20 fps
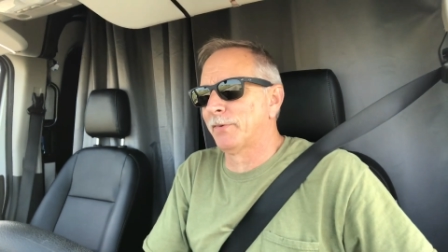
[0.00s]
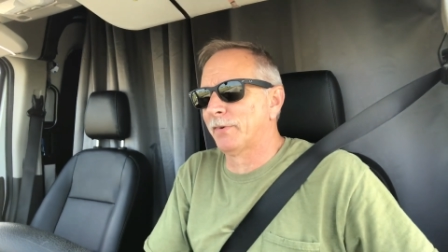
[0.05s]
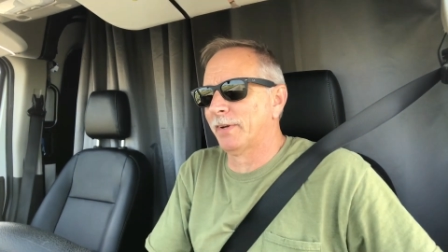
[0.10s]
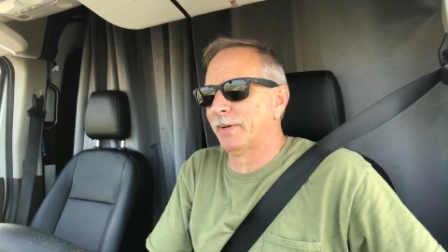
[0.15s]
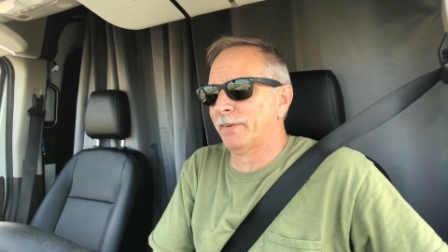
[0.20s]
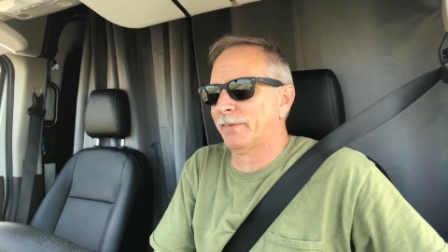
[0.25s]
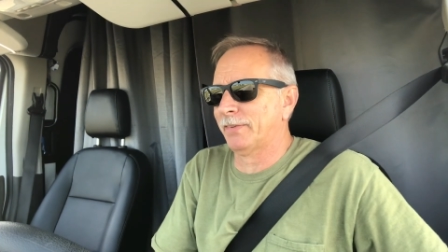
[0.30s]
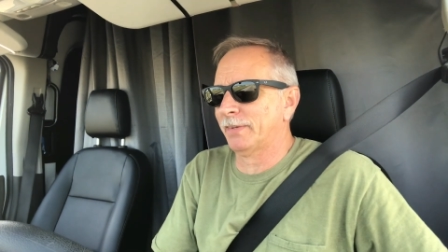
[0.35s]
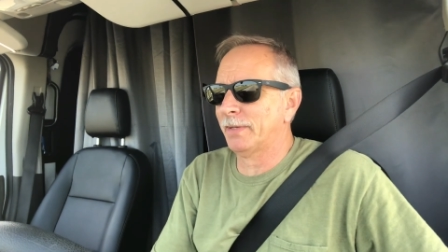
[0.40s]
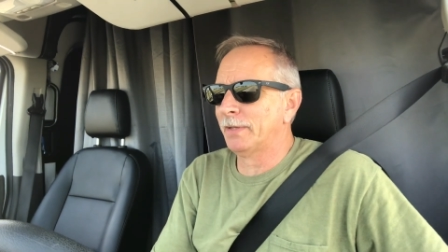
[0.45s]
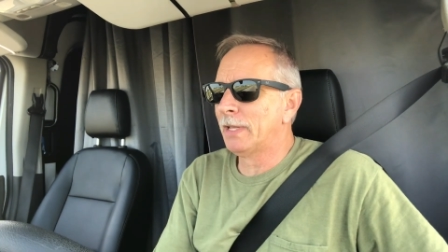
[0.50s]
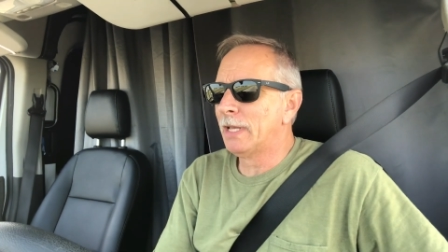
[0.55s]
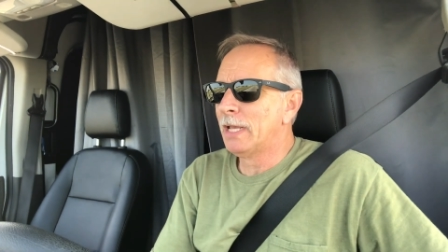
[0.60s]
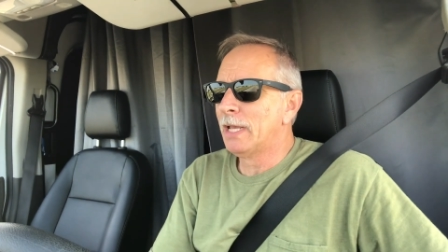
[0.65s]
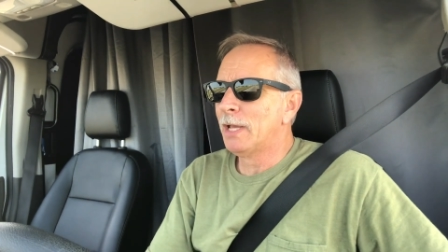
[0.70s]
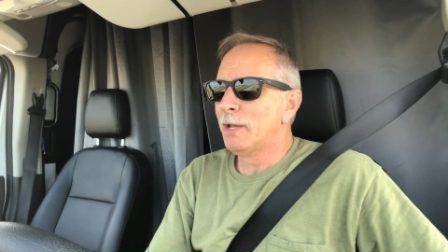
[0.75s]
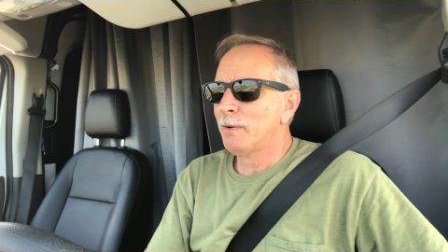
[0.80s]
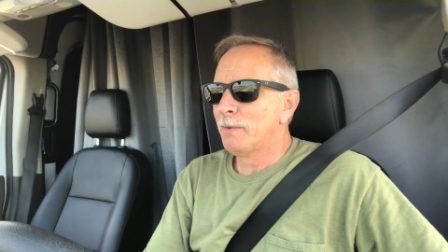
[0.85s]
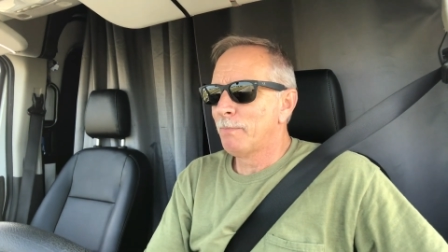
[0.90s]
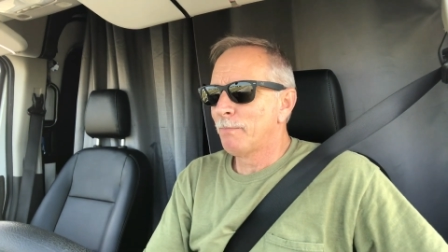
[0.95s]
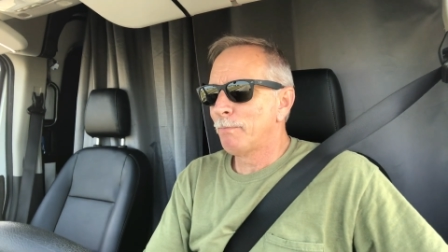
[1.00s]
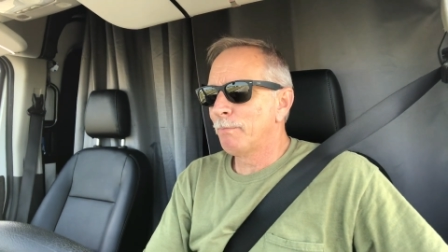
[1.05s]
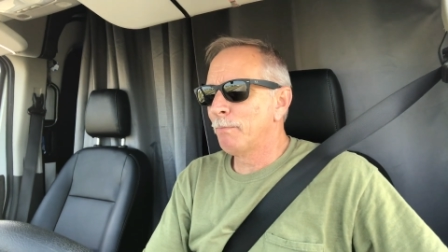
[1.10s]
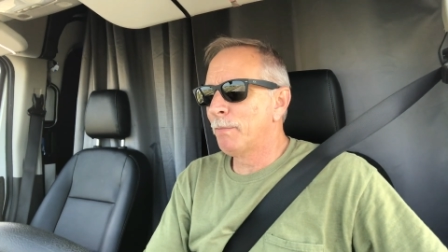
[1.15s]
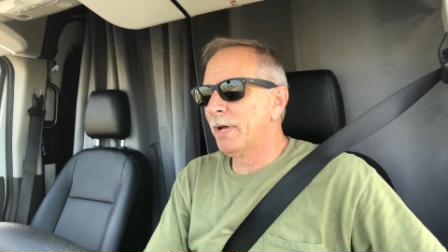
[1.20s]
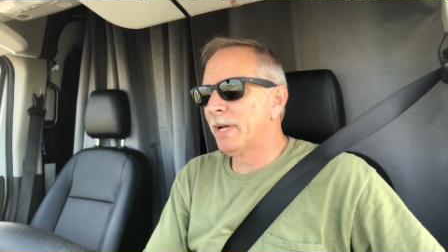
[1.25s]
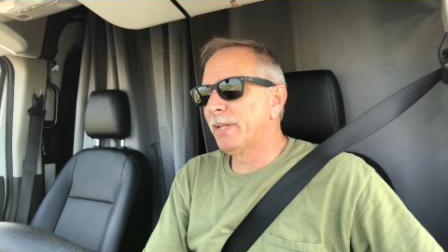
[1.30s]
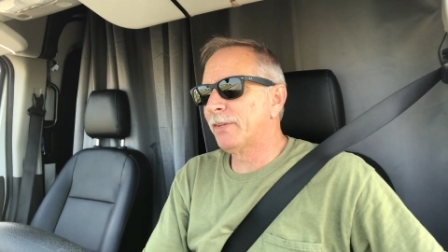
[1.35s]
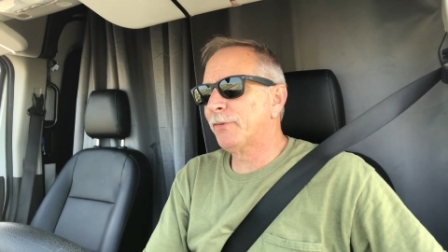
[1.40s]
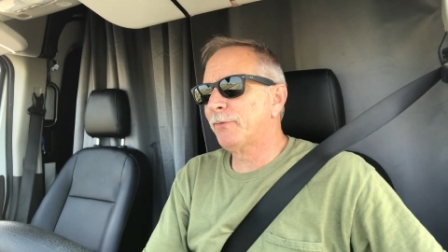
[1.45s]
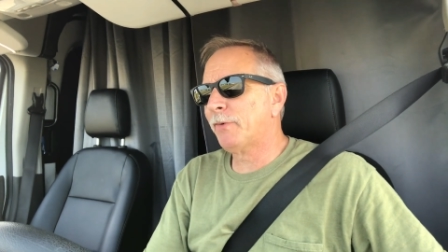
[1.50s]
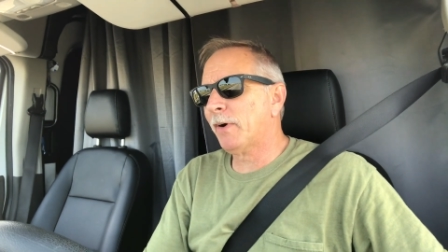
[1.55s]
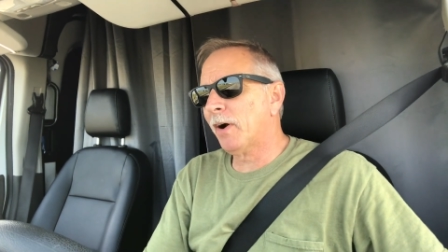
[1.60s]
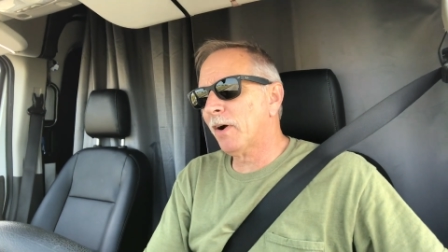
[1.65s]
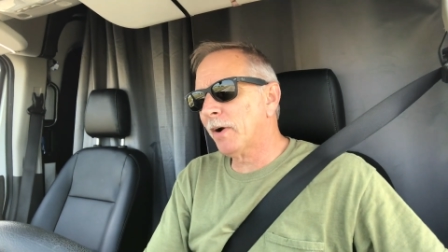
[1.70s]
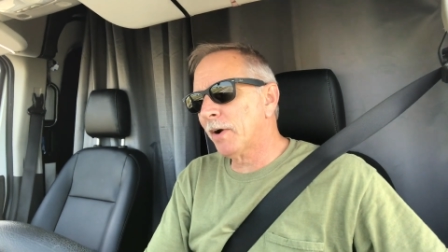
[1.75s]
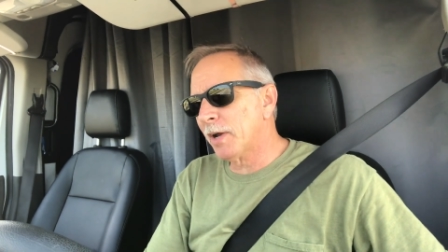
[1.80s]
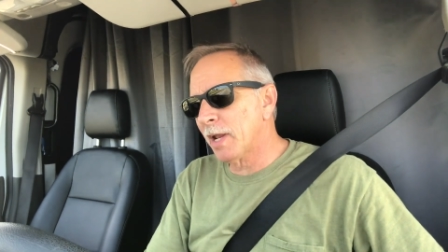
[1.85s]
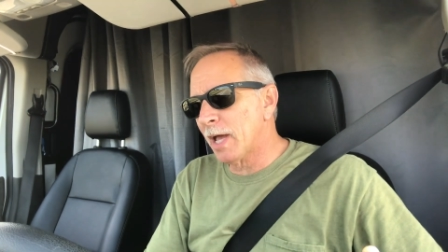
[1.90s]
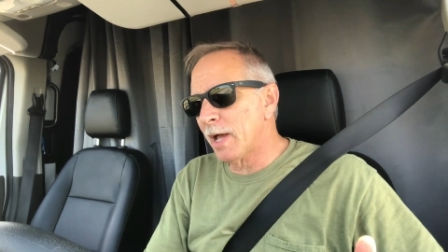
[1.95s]
recent, but it's
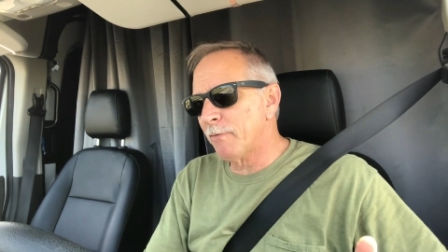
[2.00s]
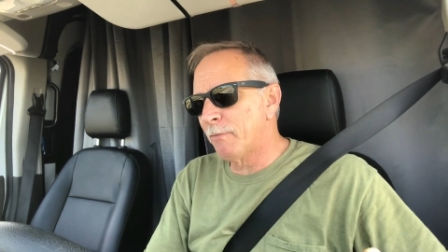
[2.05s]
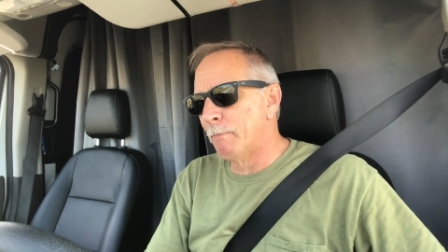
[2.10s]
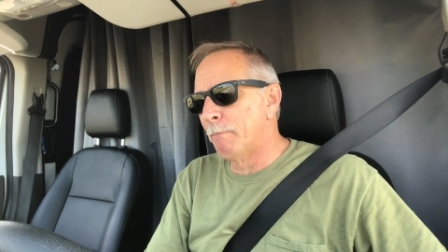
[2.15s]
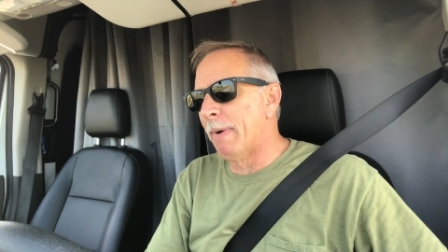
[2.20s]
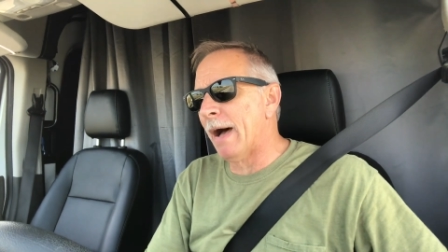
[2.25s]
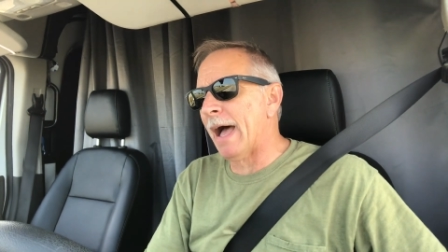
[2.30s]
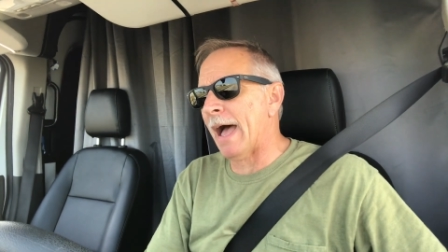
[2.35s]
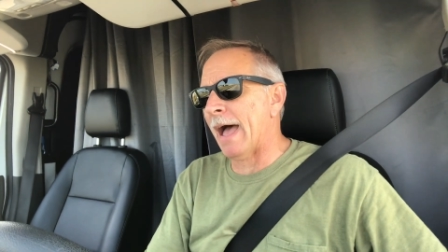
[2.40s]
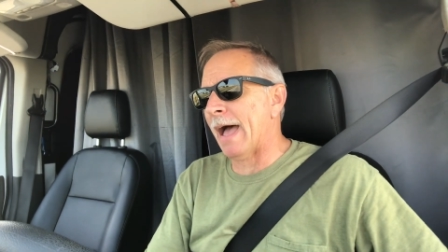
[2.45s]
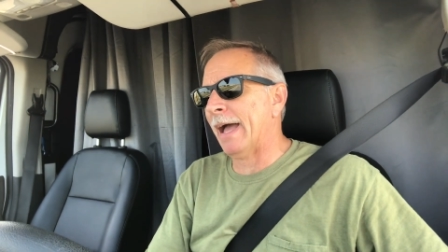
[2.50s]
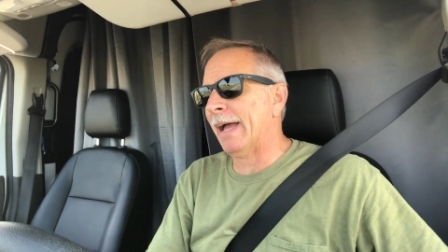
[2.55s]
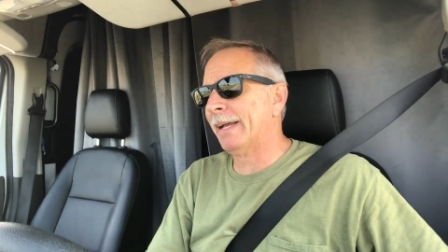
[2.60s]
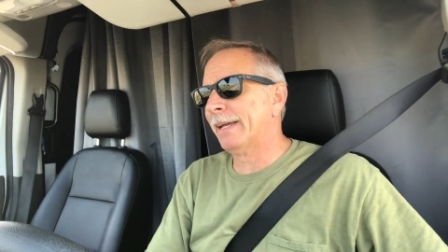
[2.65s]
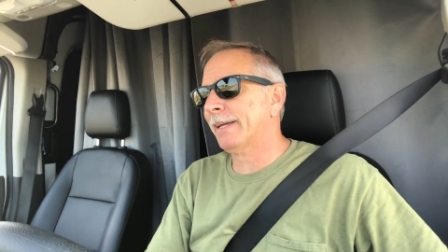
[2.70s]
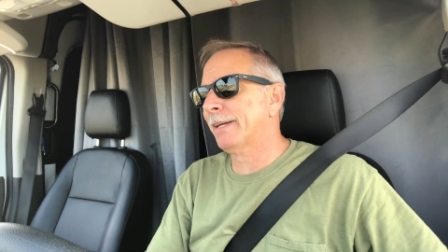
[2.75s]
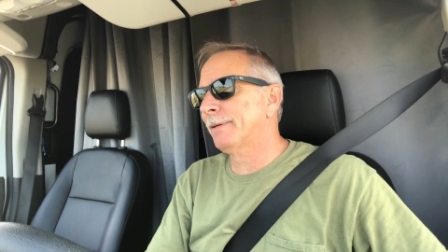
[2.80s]
far enough back